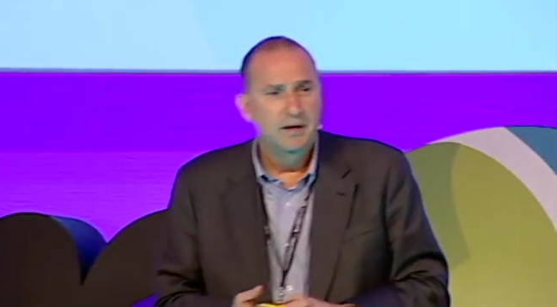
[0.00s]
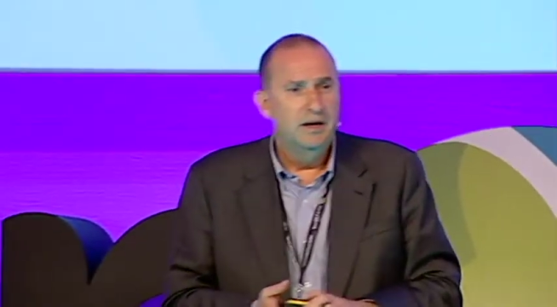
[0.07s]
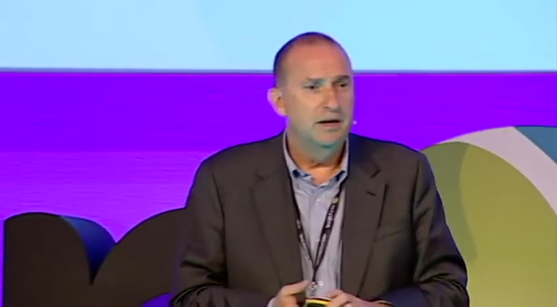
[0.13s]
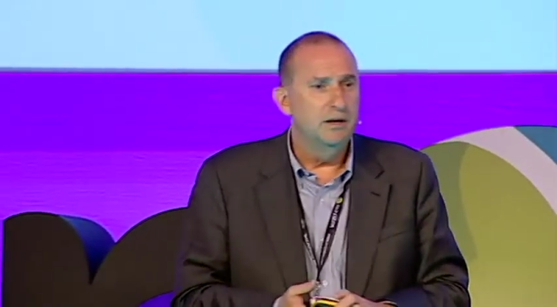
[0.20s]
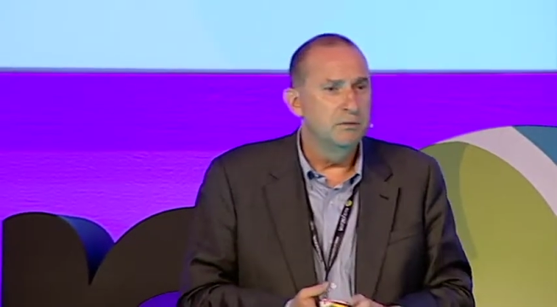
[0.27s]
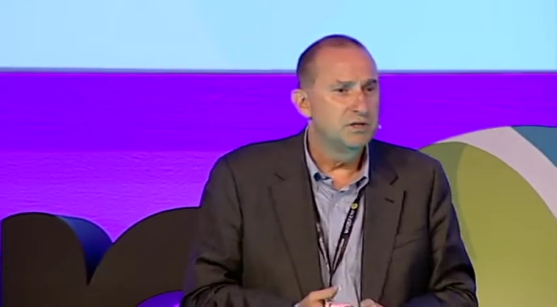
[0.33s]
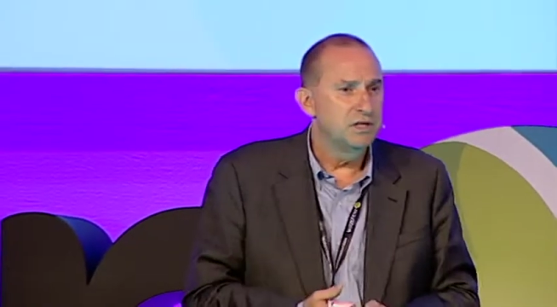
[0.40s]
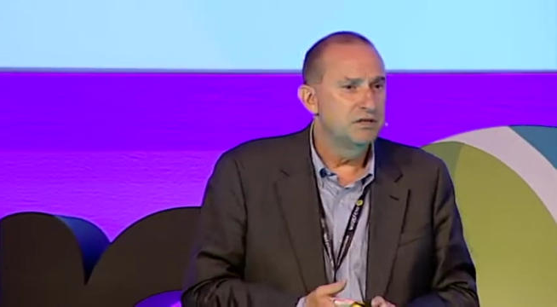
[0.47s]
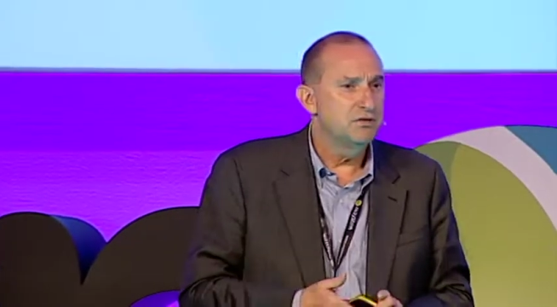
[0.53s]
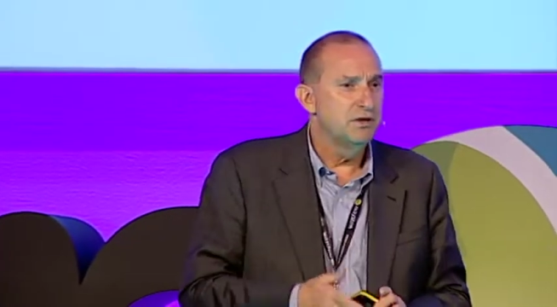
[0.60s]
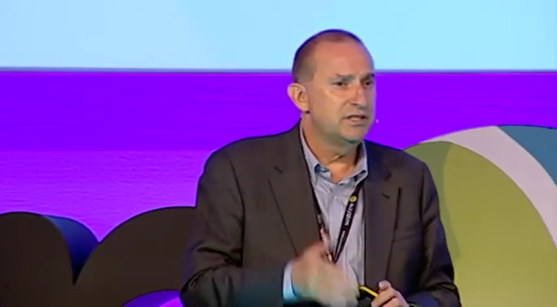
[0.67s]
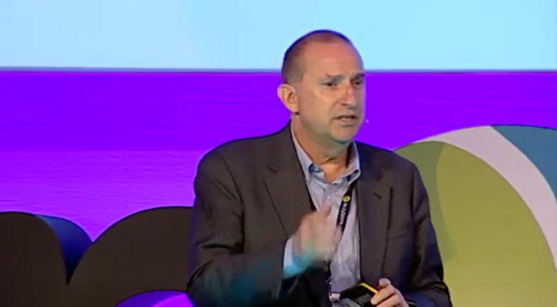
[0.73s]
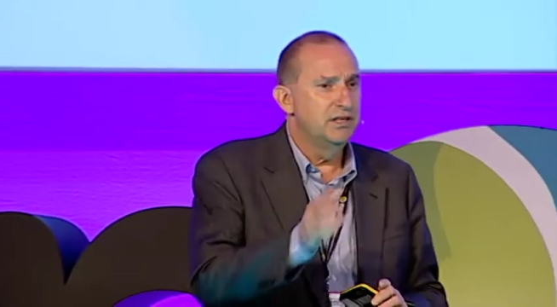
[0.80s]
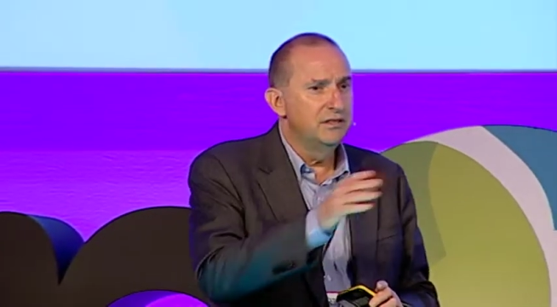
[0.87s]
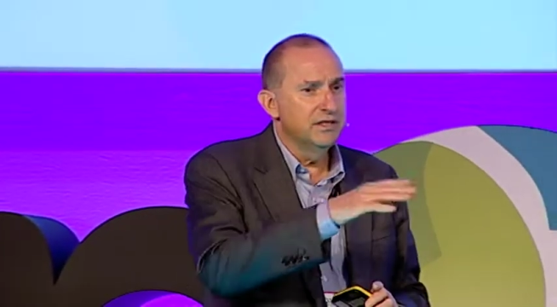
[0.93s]
and it was
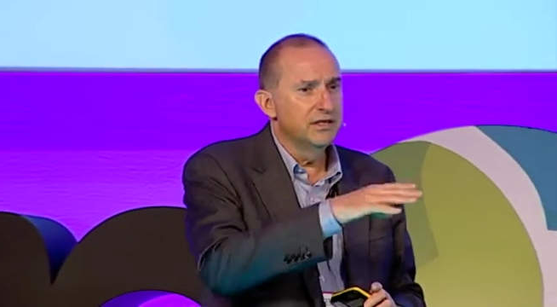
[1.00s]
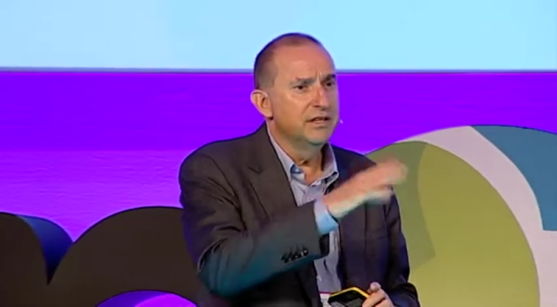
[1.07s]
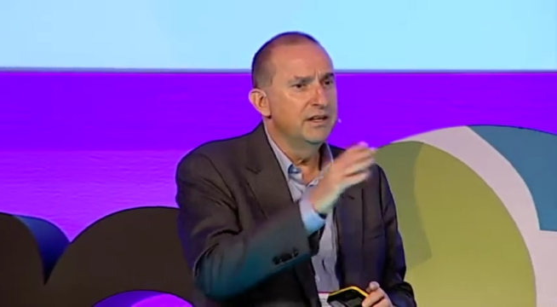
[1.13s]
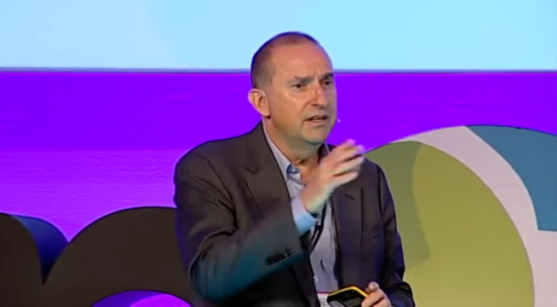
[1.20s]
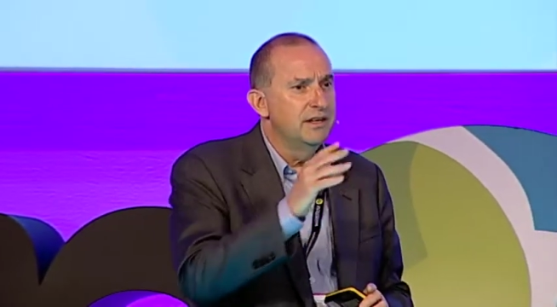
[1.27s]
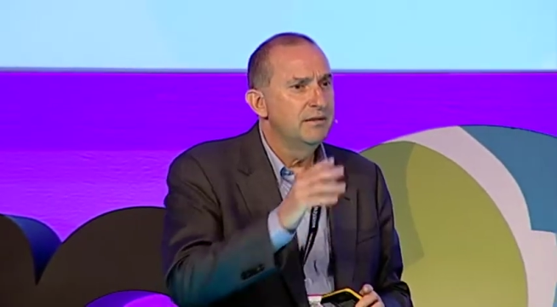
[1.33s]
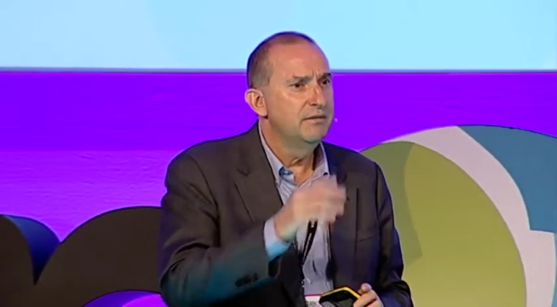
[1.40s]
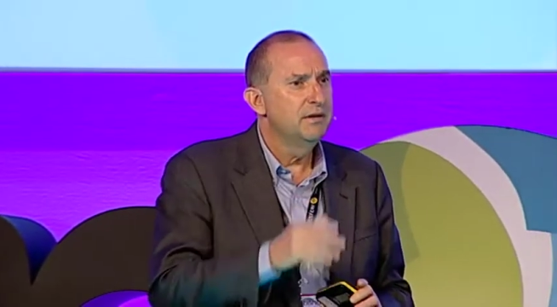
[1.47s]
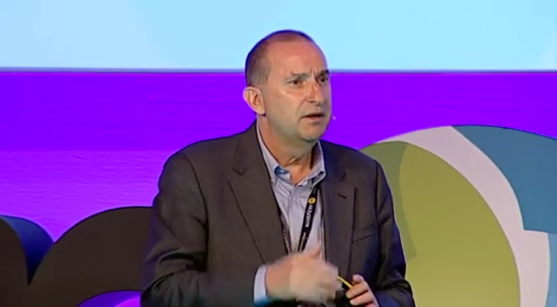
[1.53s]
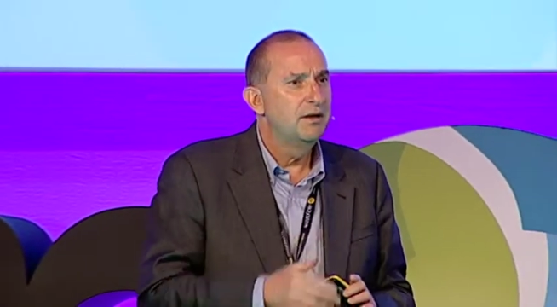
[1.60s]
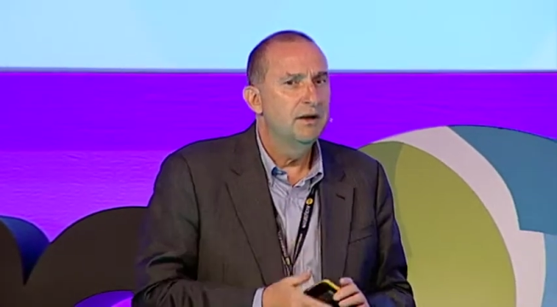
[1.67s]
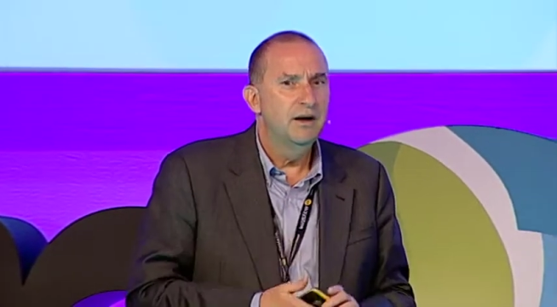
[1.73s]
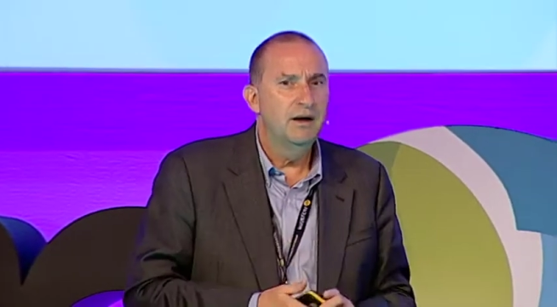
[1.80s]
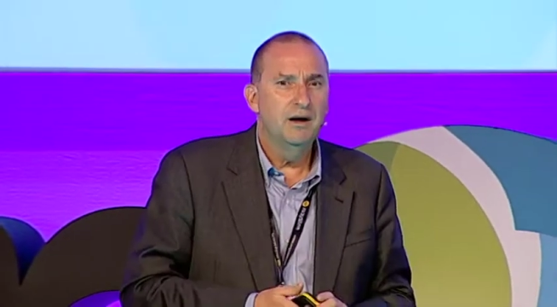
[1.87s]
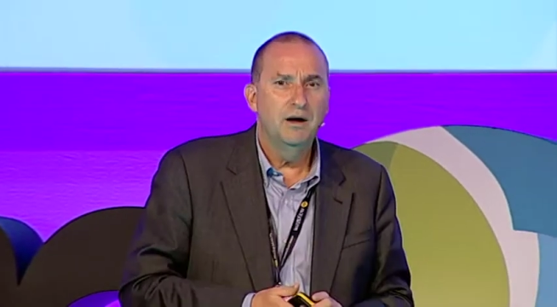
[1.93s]
interesting to hear
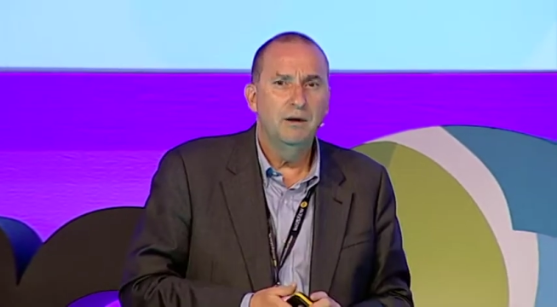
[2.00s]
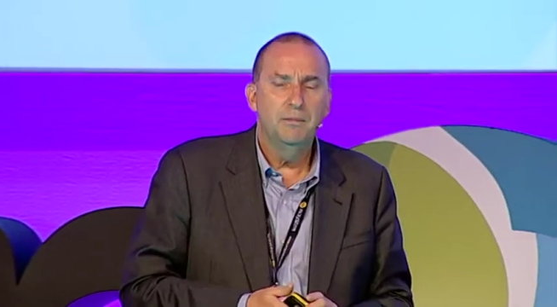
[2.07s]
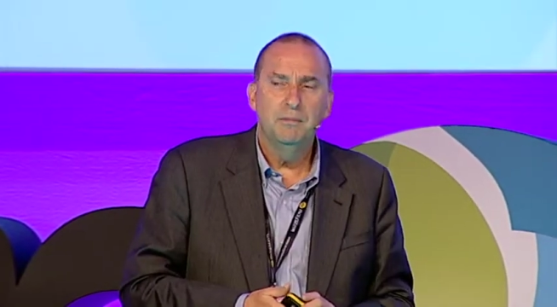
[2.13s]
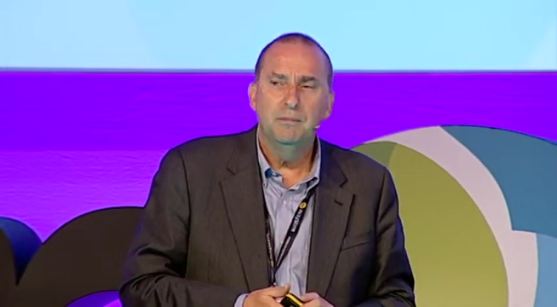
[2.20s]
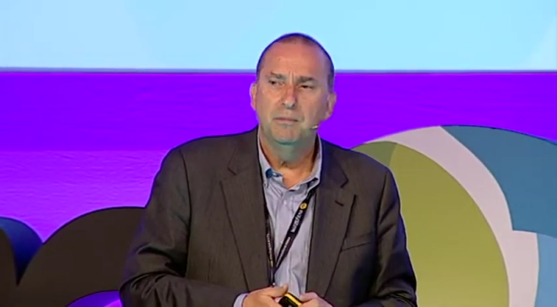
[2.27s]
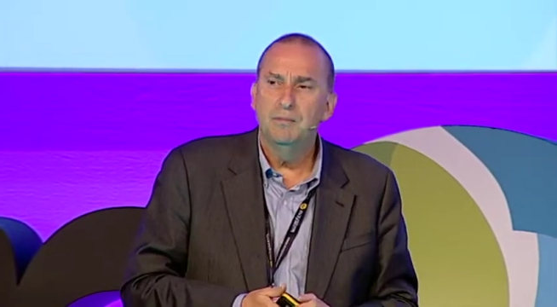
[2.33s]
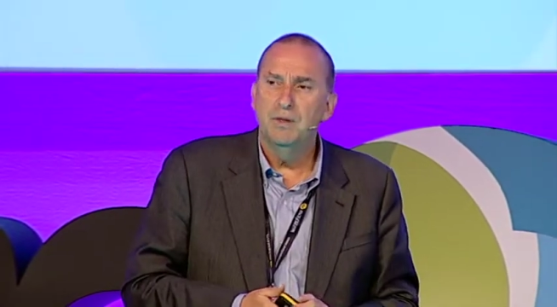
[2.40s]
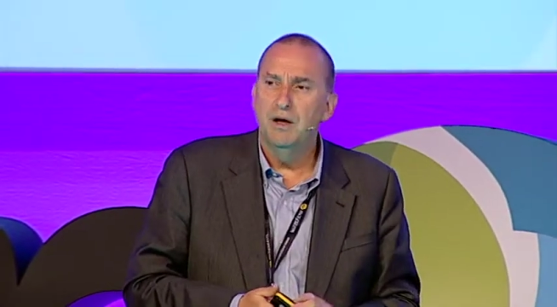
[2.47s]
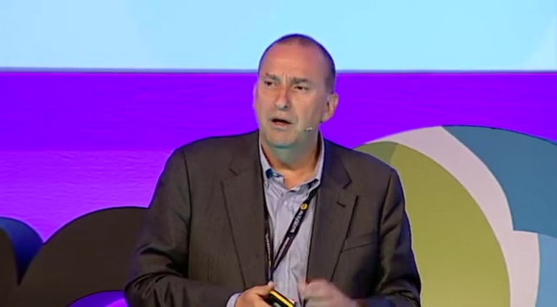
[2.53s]
from